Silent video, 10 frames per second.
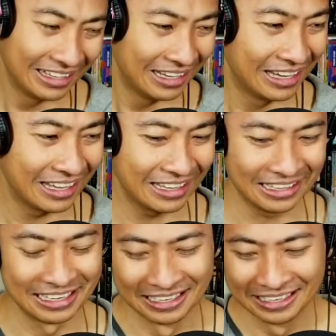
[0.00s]
I,
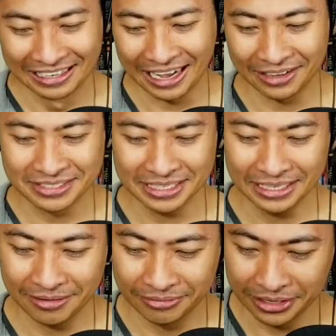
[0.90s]
I've seen
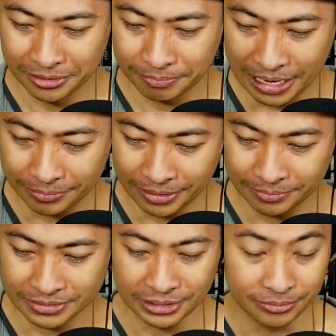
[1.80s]
that video pop up
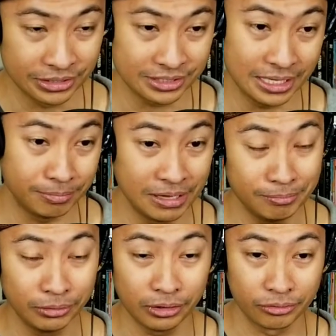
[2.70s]
so much that
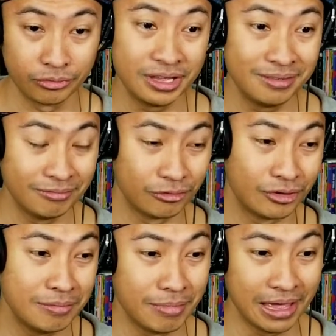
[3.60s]
people are re
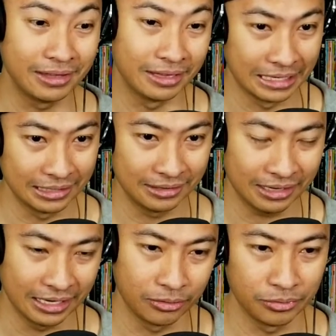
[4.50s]
remaking it,
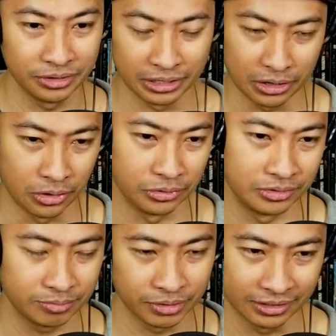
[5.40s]
like with their own,
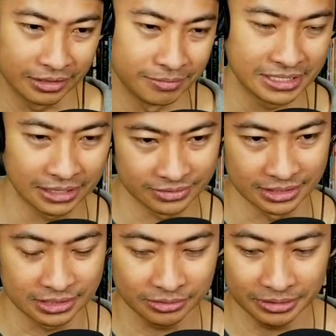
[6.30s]
putting themselves
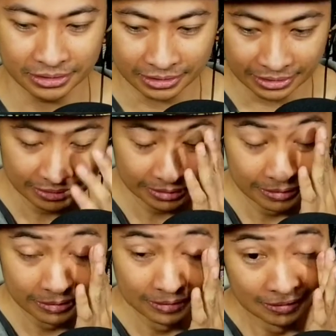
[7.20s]
into it.
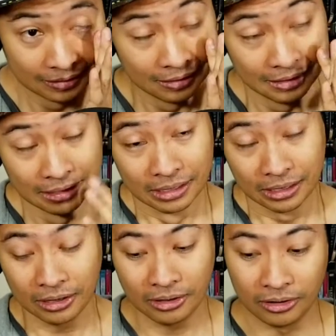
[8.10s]

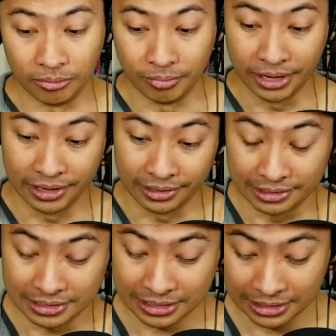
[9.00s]
Oh man,
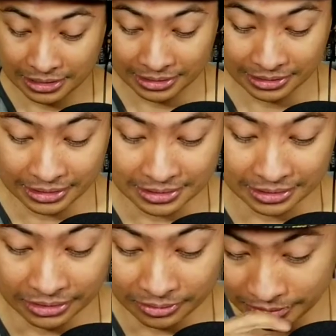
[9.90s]
that's that's a
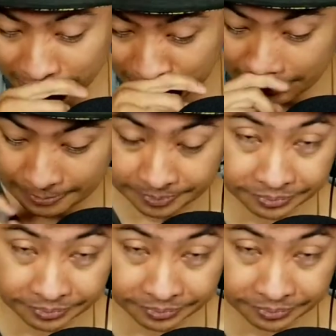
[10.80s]
good one, yo.